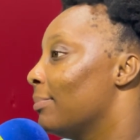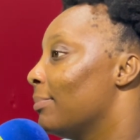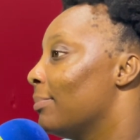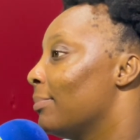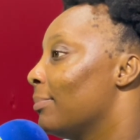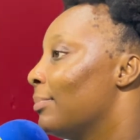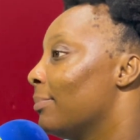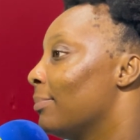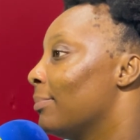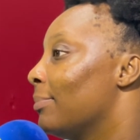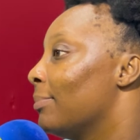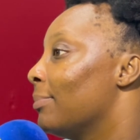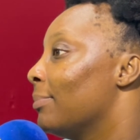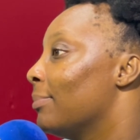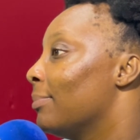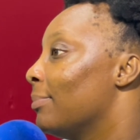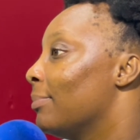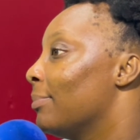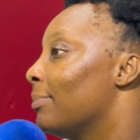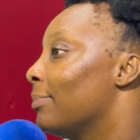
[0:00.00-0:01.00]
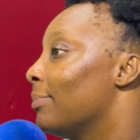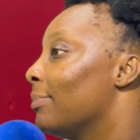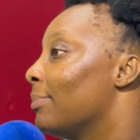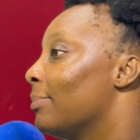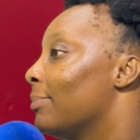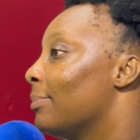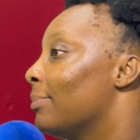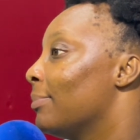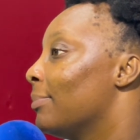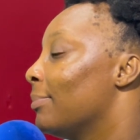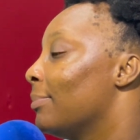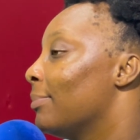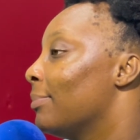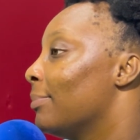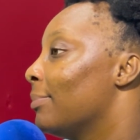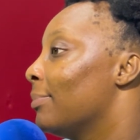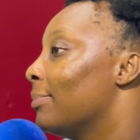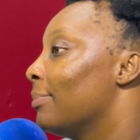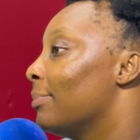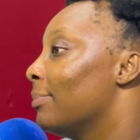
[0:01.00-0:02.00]
or the apology, I could talk,
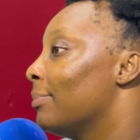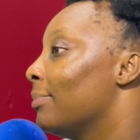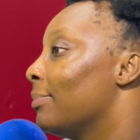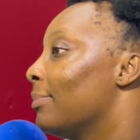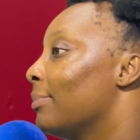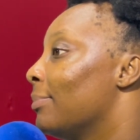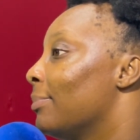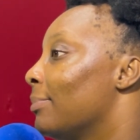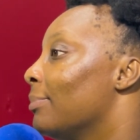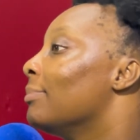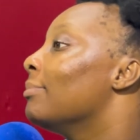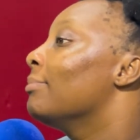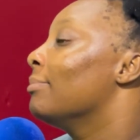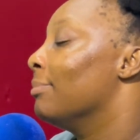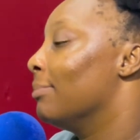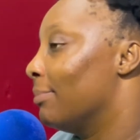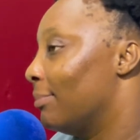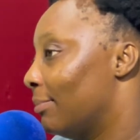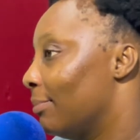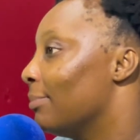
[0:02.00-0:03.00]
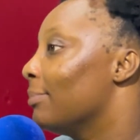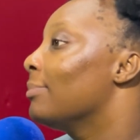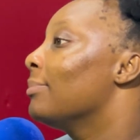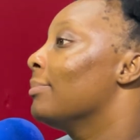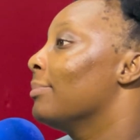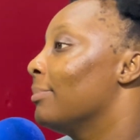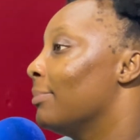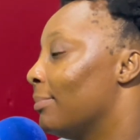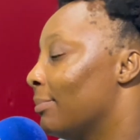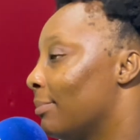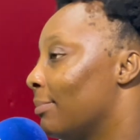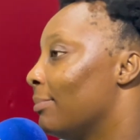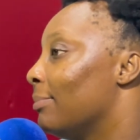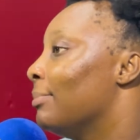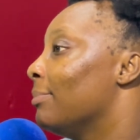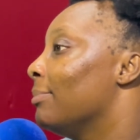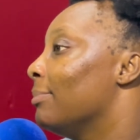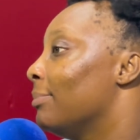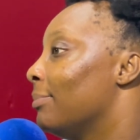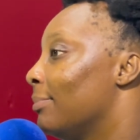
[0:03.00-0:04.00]
baby, may panty say
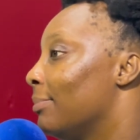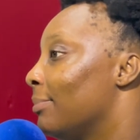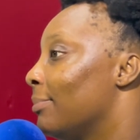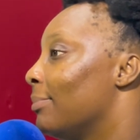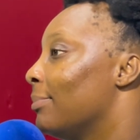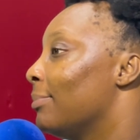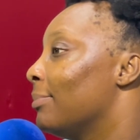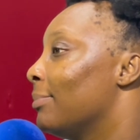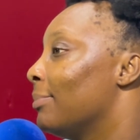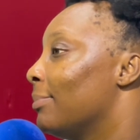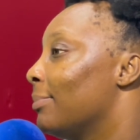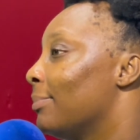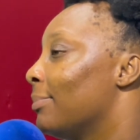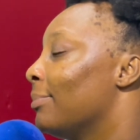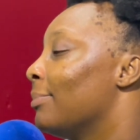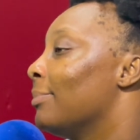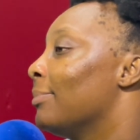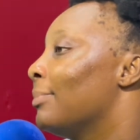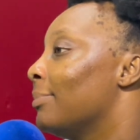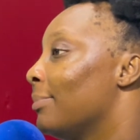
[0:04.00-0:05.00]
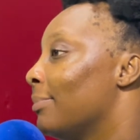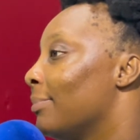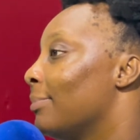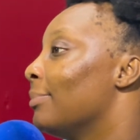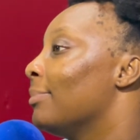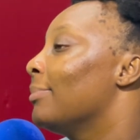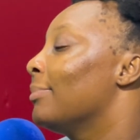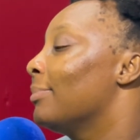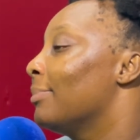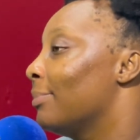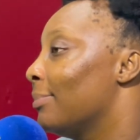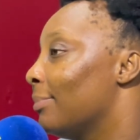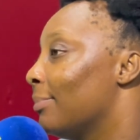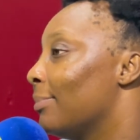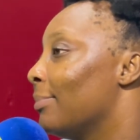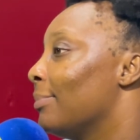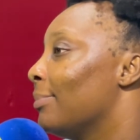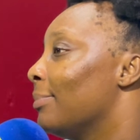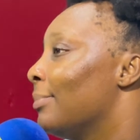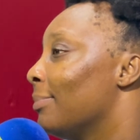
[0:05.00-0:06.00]
good. Now, no, pa me, who are. And
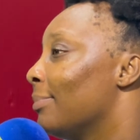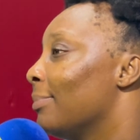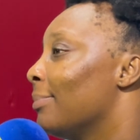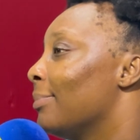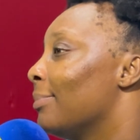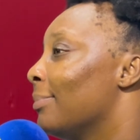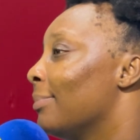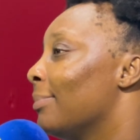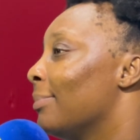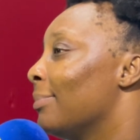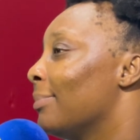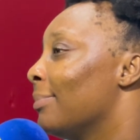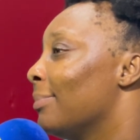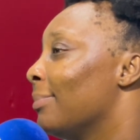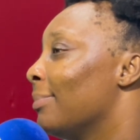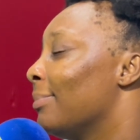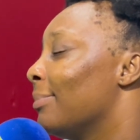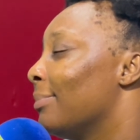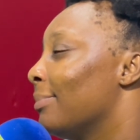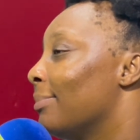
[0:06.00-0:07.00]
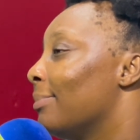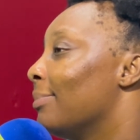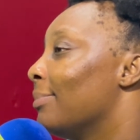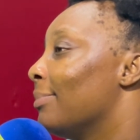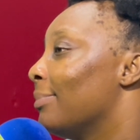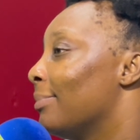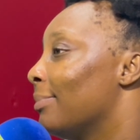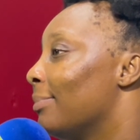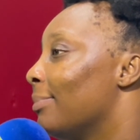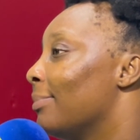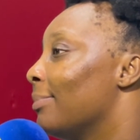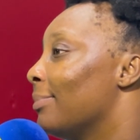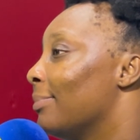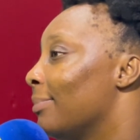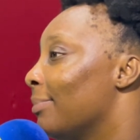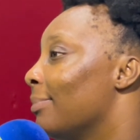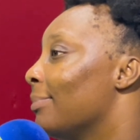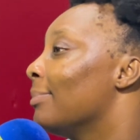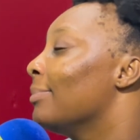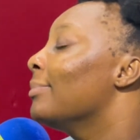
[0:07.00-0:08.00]
I ask myself, the way you move
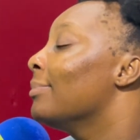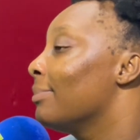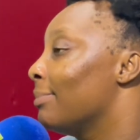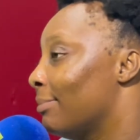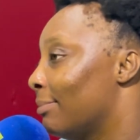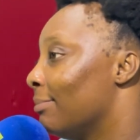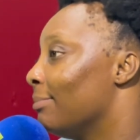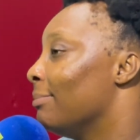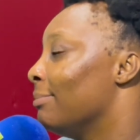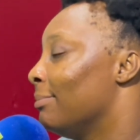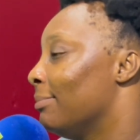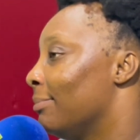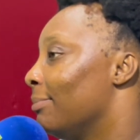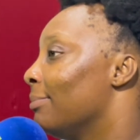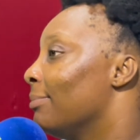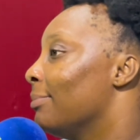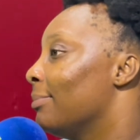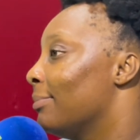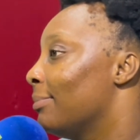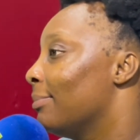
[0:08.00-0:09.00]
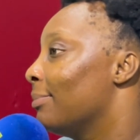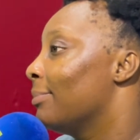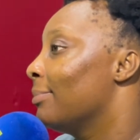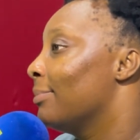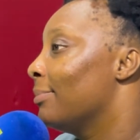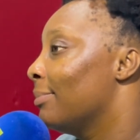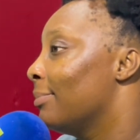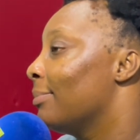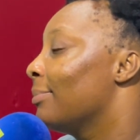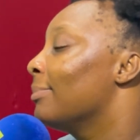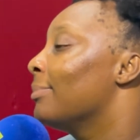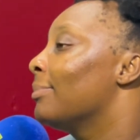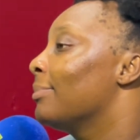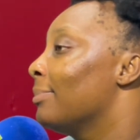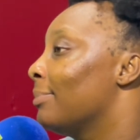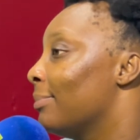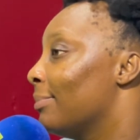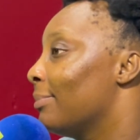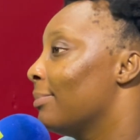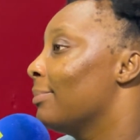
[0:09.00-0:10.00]
away, who do say?
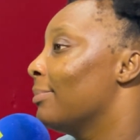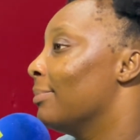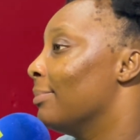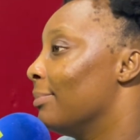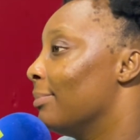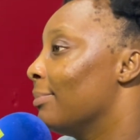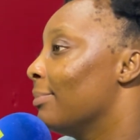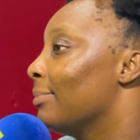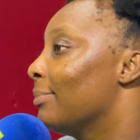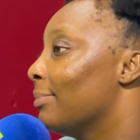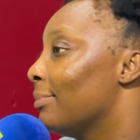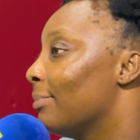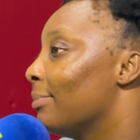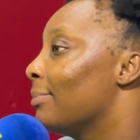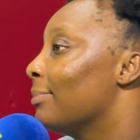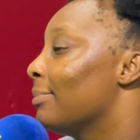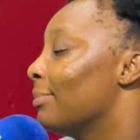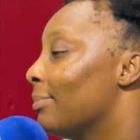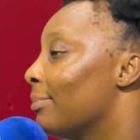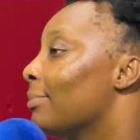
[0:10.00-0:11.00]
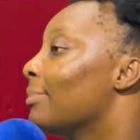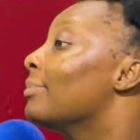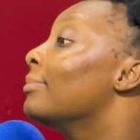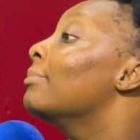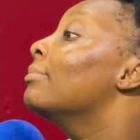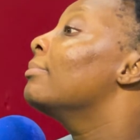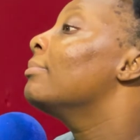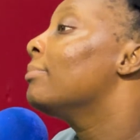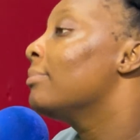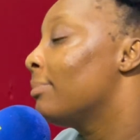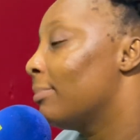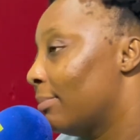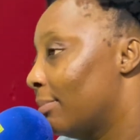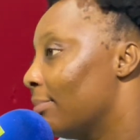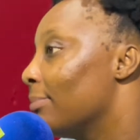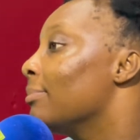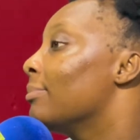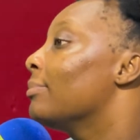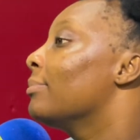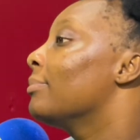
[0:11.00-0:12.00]
And Titia, Bia,
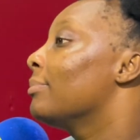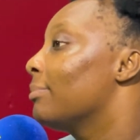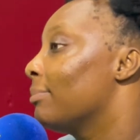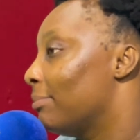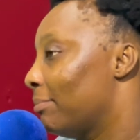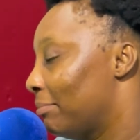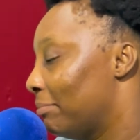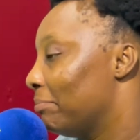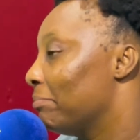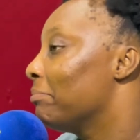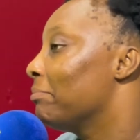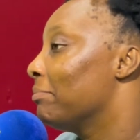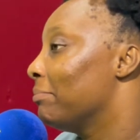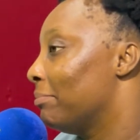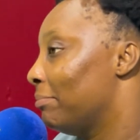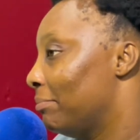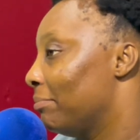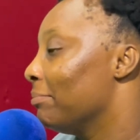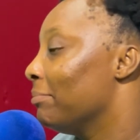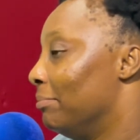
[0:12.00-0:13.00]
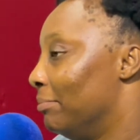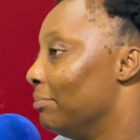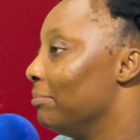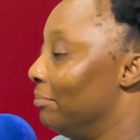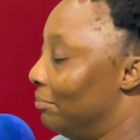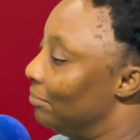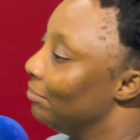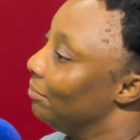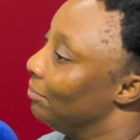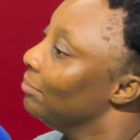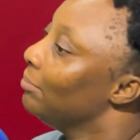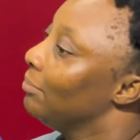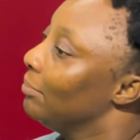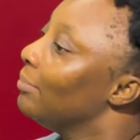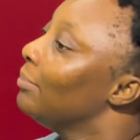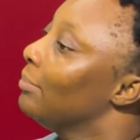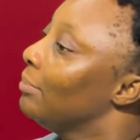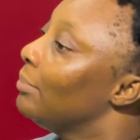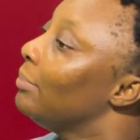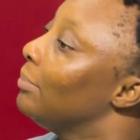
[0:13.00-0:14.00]
when you are with you, and I'll be
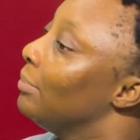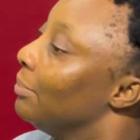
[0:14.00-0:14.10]
you